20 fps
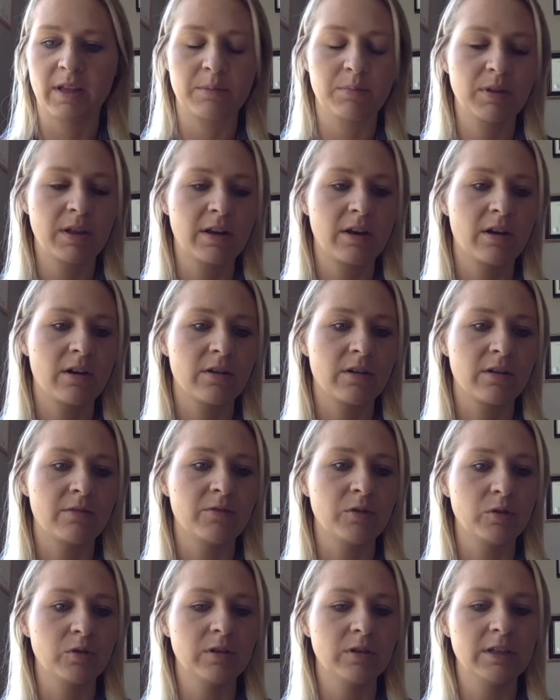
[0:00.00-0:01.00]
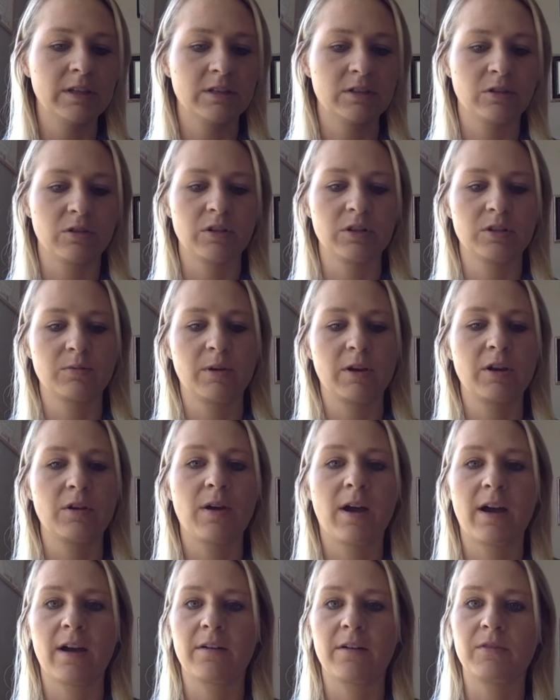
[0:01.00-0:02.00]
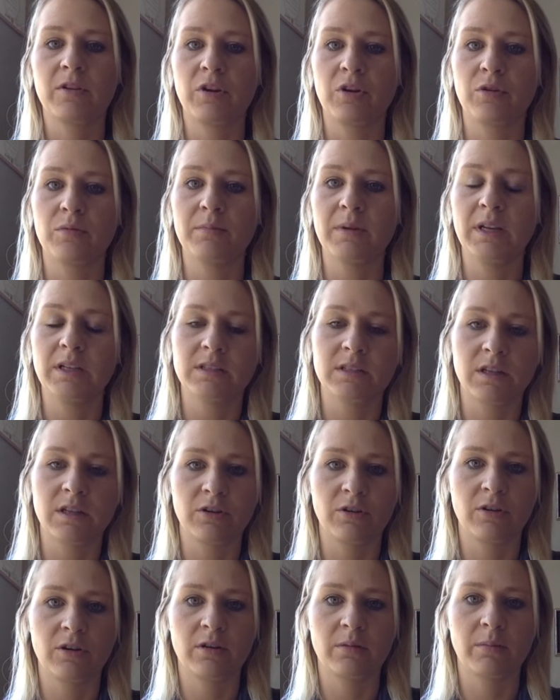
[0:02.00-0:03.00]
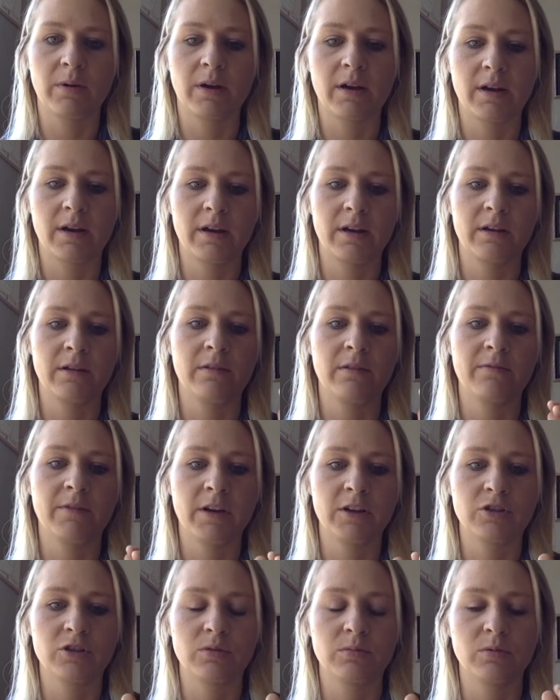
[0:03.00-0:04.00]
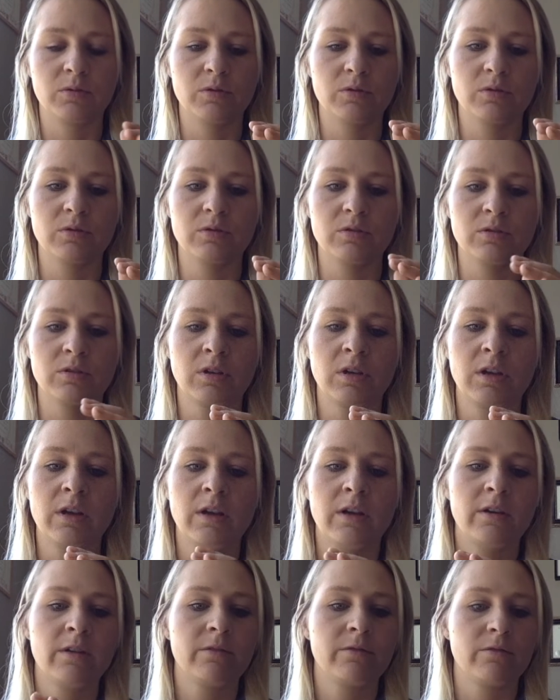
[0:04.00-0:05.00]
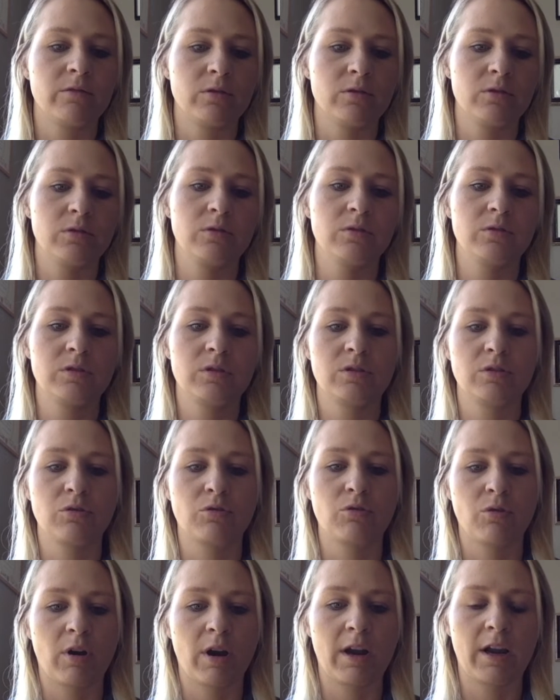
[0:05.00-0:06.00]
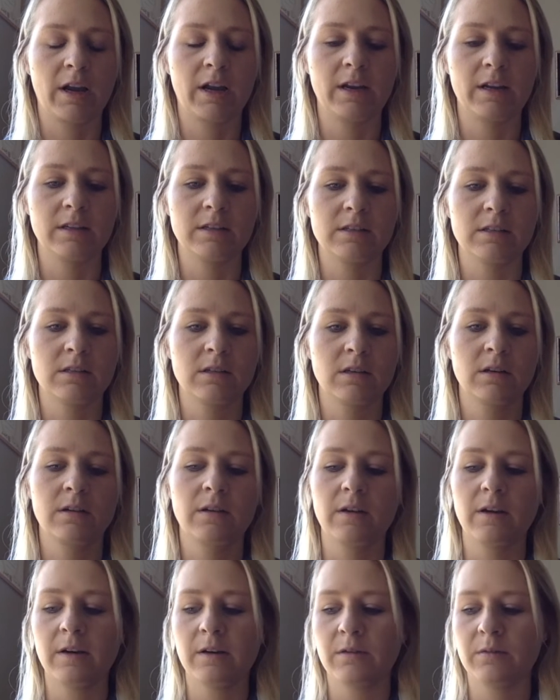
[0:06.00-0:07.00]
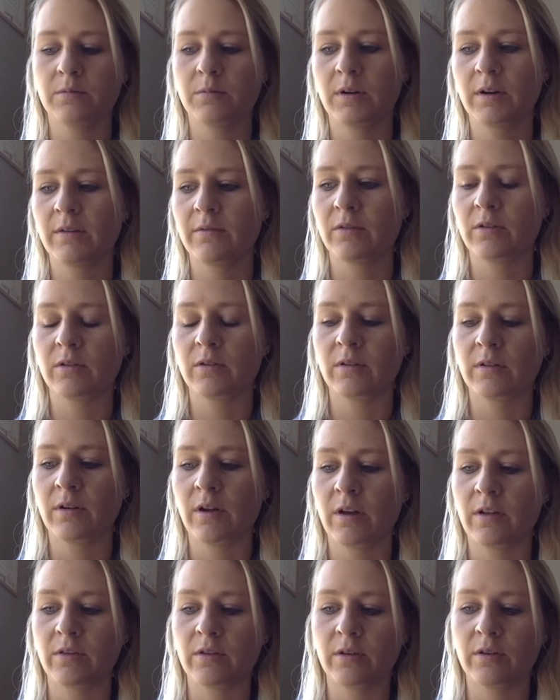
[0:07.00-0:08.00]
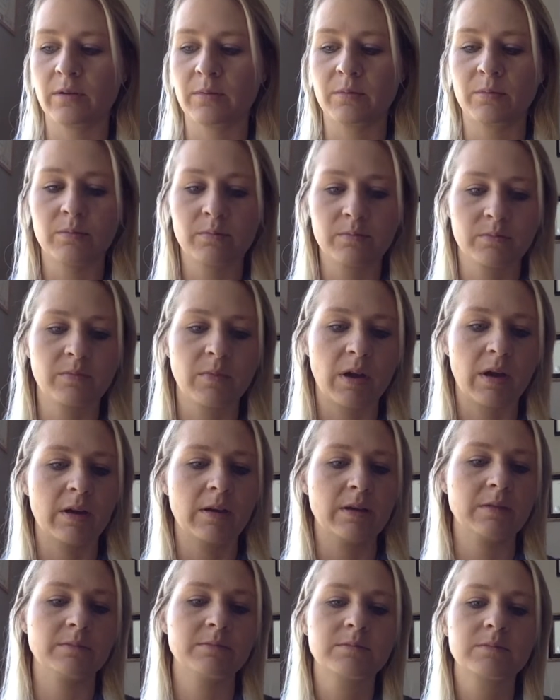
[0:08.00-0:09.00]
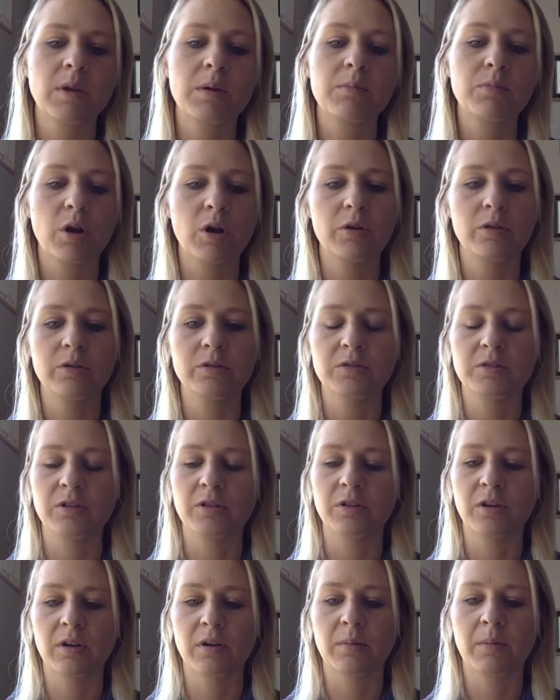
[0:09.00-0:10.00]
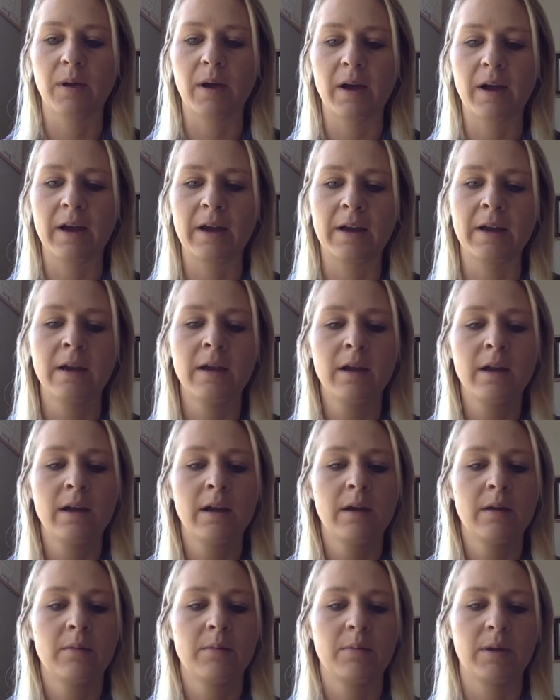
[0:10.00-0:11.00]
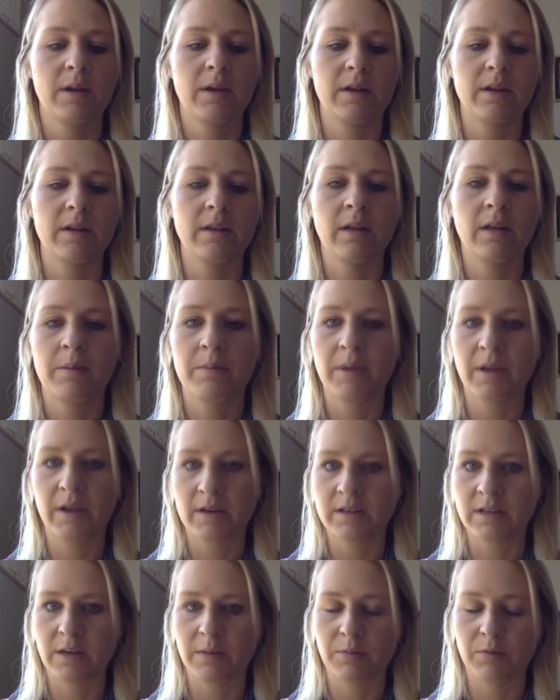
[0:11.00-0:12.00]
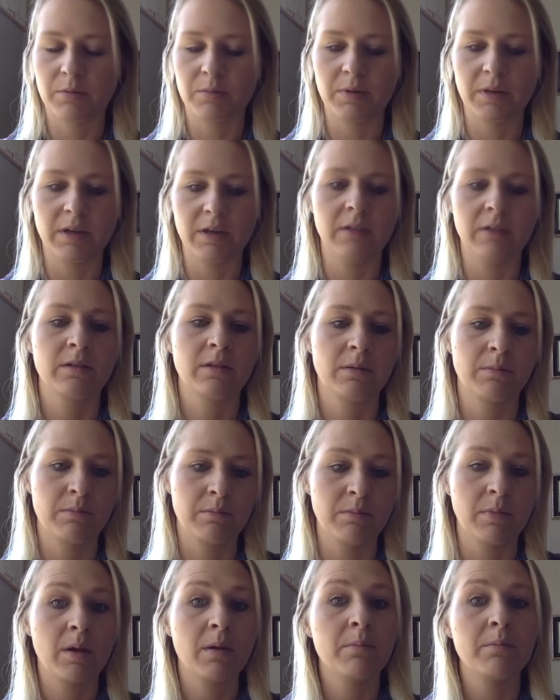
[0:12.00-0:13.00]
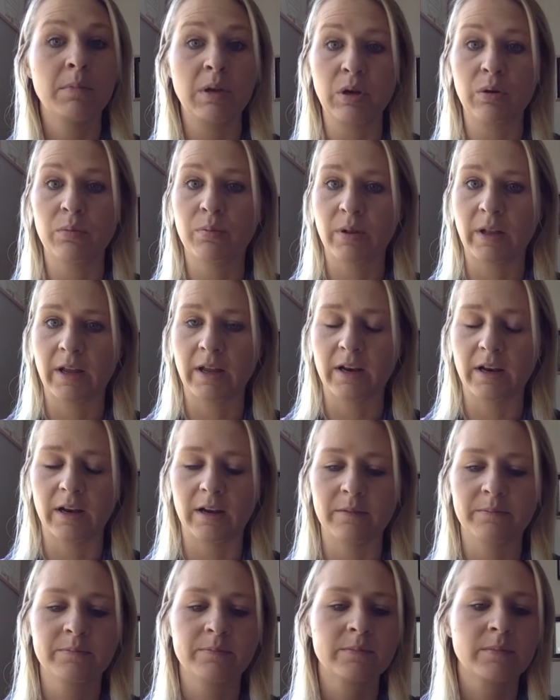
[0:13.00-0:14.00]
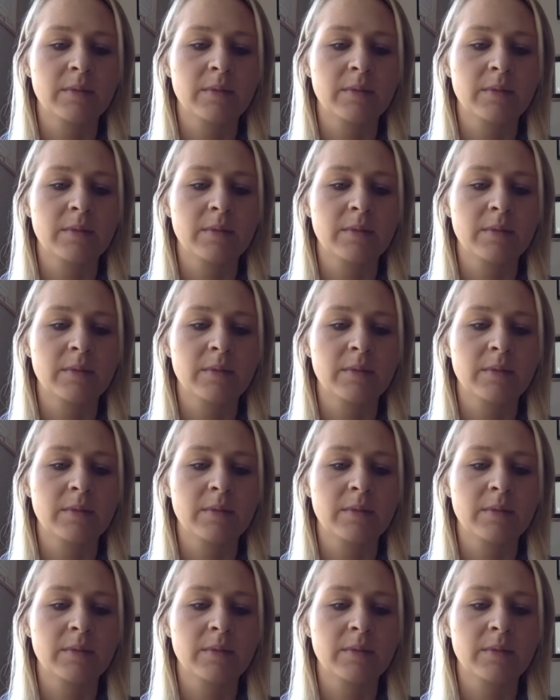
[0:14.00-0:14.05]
plan out a food list, so this way you have your meats that you're going to buy, vegetables, fruits, grains, whatever other produce you're going to buy. But a big tip would be meal planning.